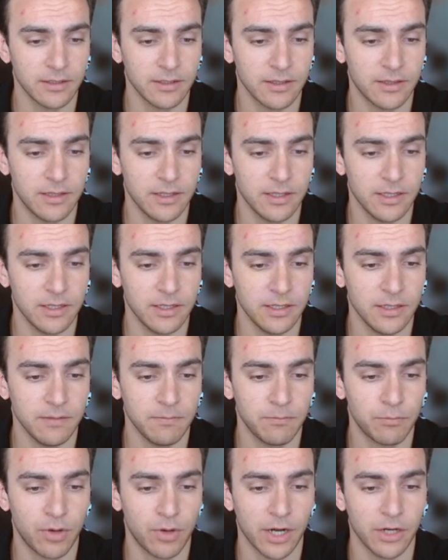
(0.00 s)
the
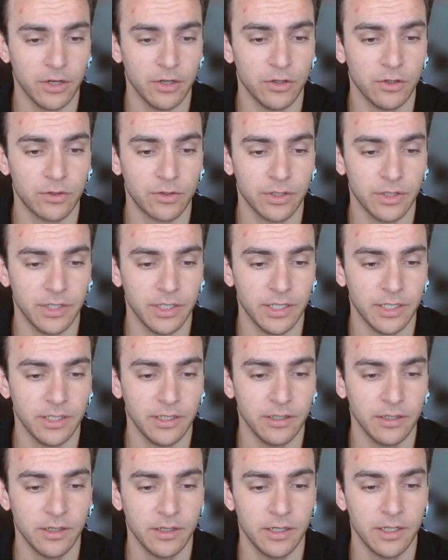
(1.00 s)
priority
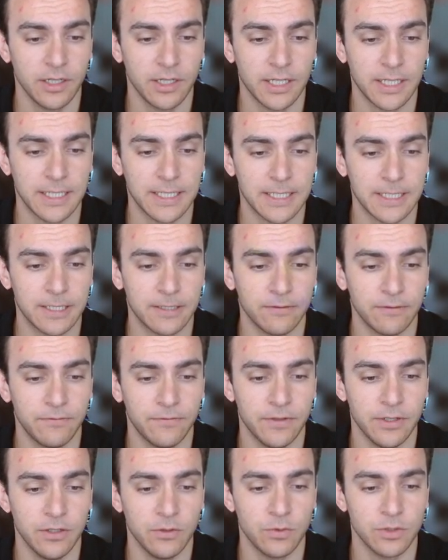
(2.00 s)

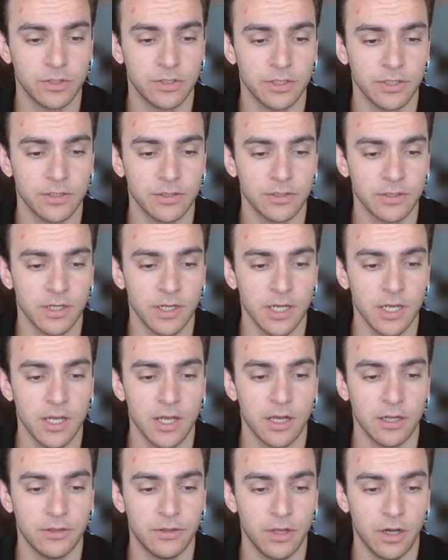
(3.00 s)
fee, which is
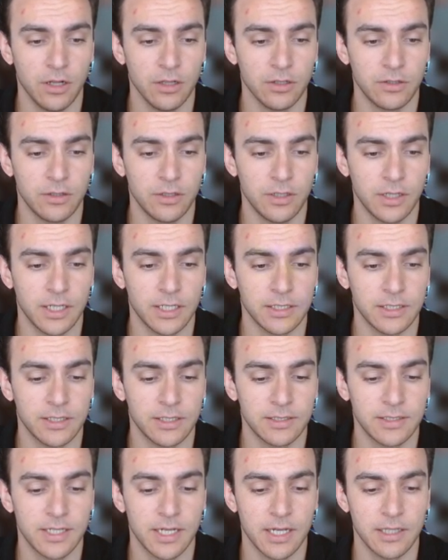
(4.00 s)

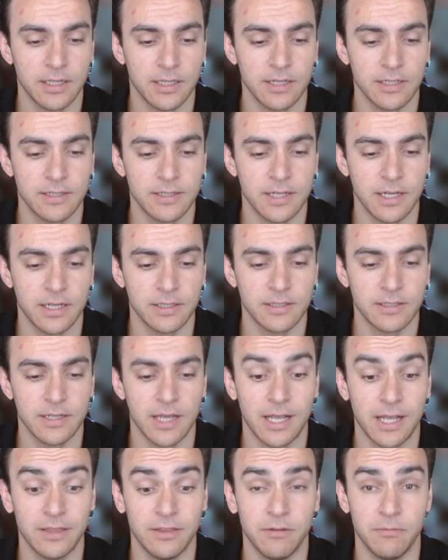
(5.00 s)
$1.10
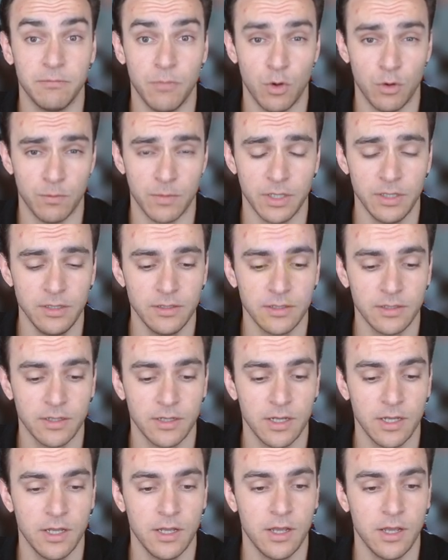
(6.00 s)
at the moment.
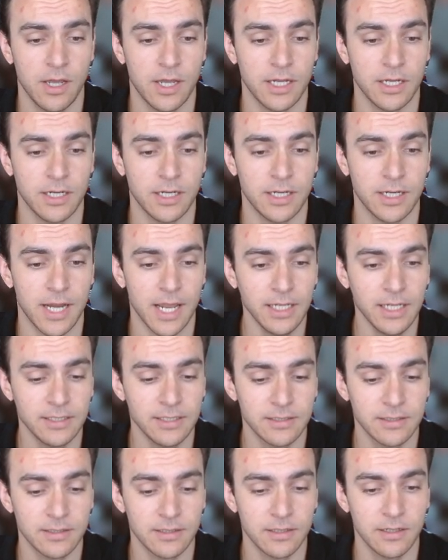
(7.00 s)
Hit
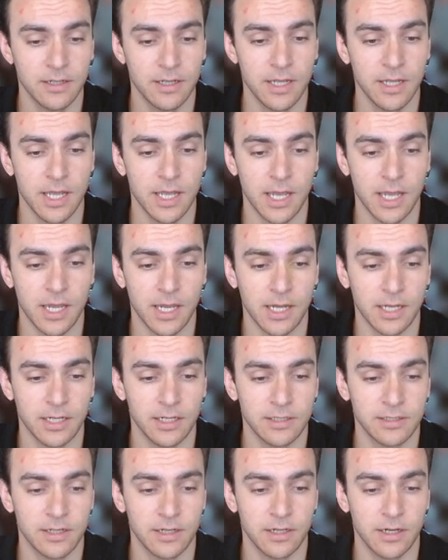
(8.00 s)
next, and it's
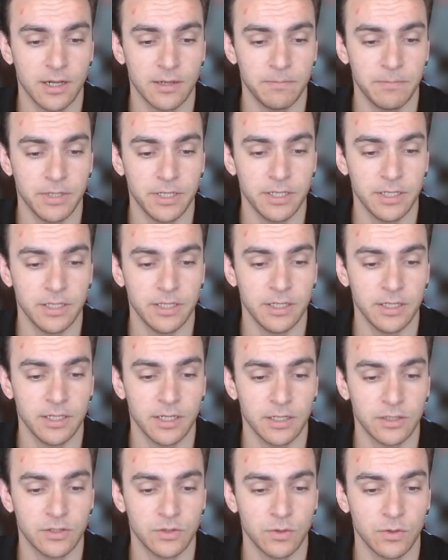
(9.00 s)
gonna be a
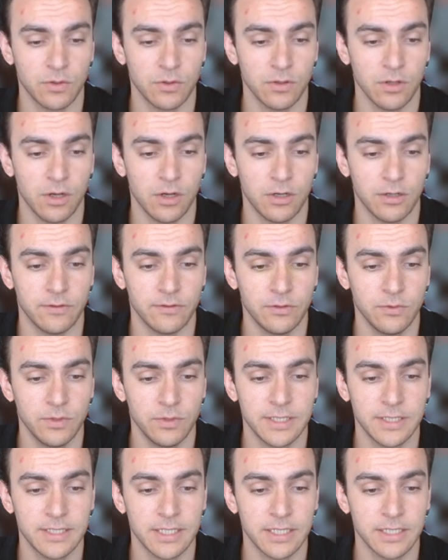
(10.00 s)
total of
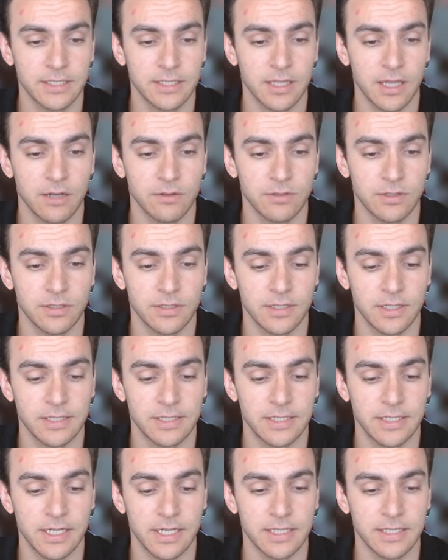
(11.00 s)

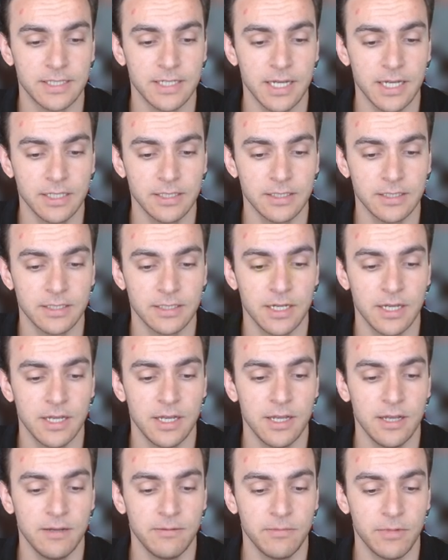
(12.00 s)
26,068 sats.
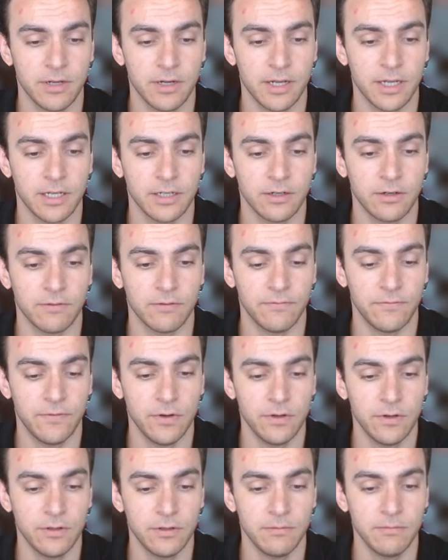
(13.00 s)
I'm gonna hit
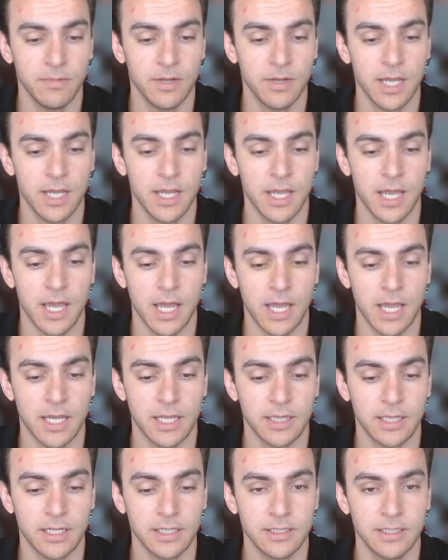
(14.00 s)
confirm, and
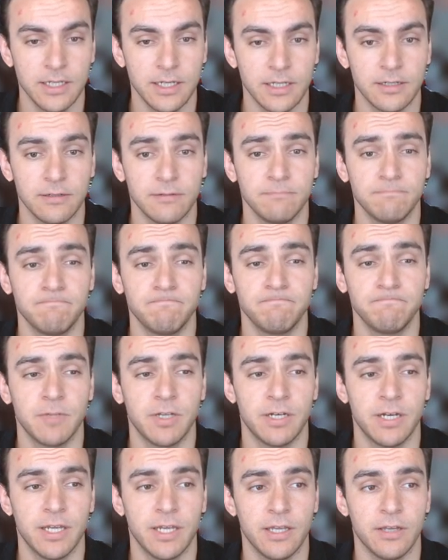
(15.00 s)
that's it.
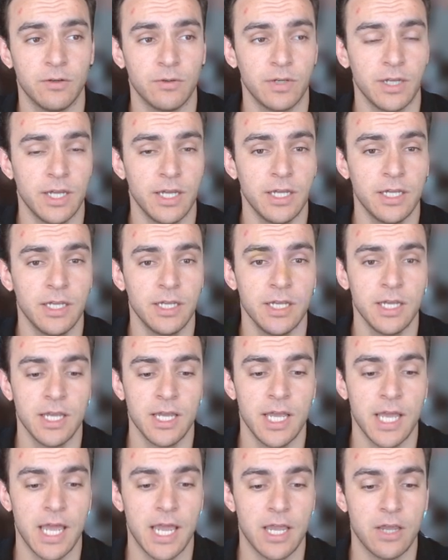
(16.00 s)
Gonna hit OK,
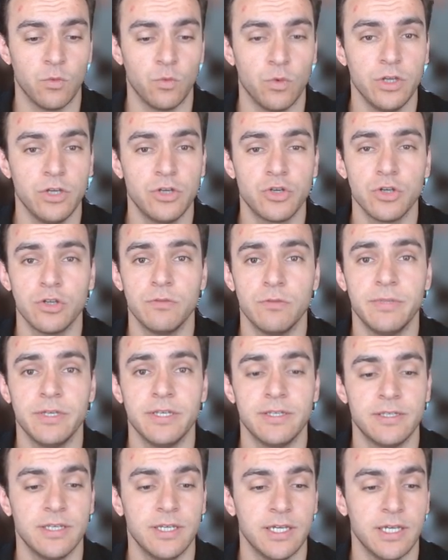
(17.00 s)
and we should be
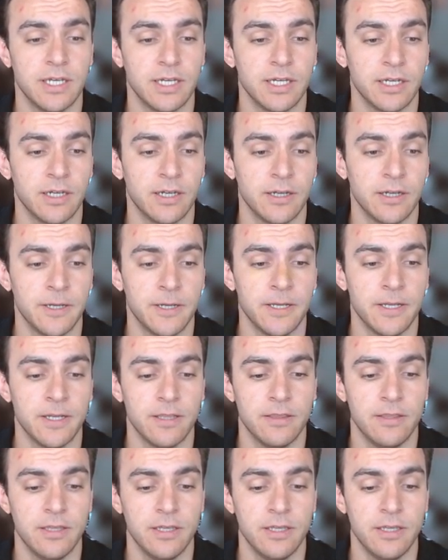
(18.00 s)
seeing
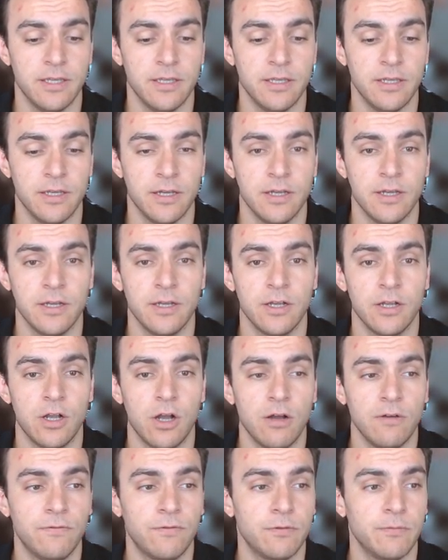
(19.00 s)
the
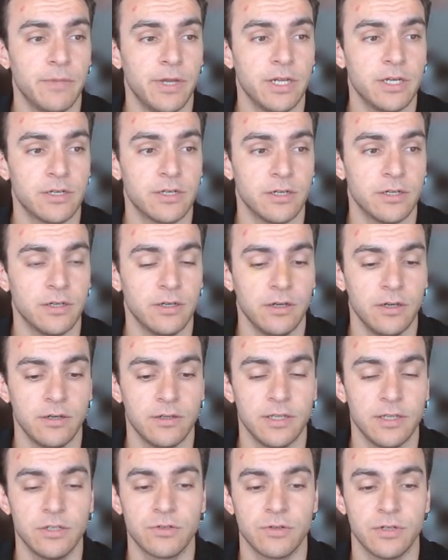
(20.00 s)
confirmation,
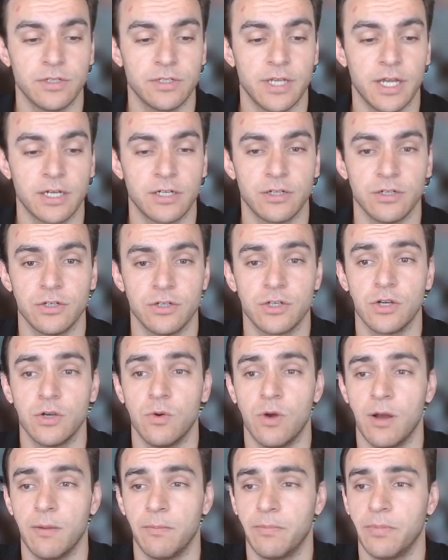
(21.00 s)
this transaction, show
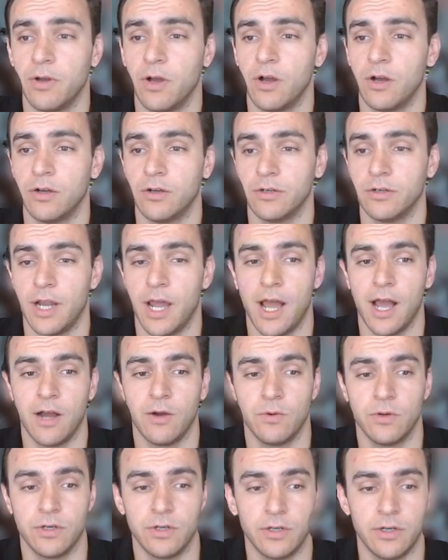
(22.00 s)
up on
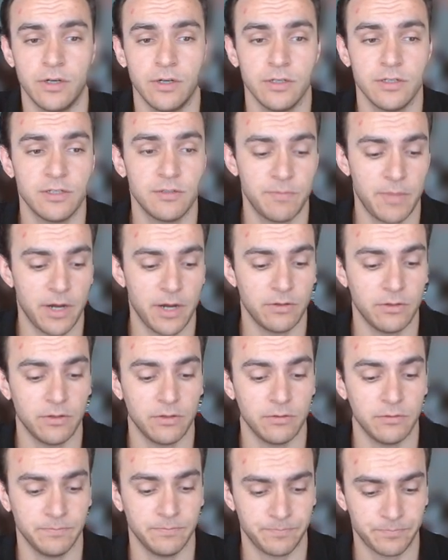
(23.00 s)
our
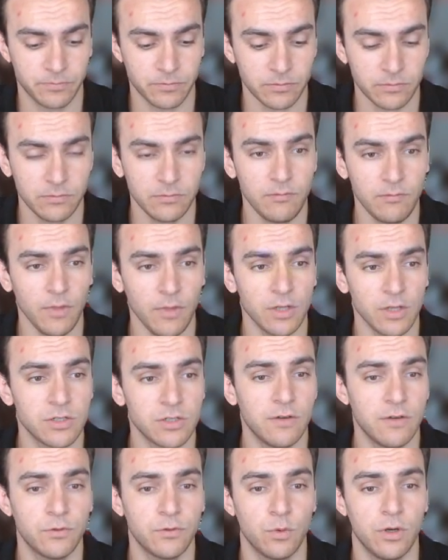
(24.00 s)
Sparrow
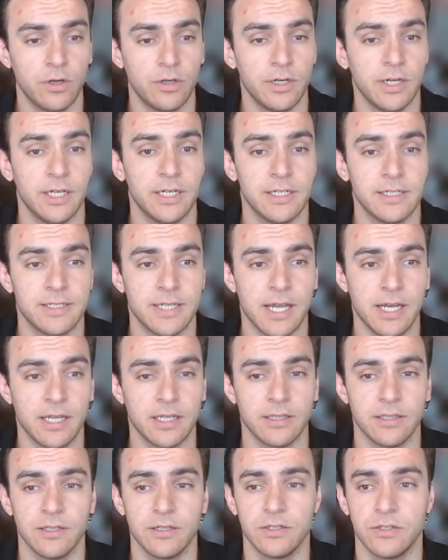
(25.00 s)
software in a second.
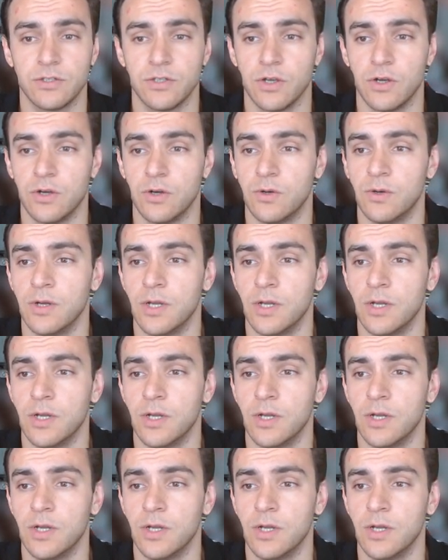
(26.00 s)
So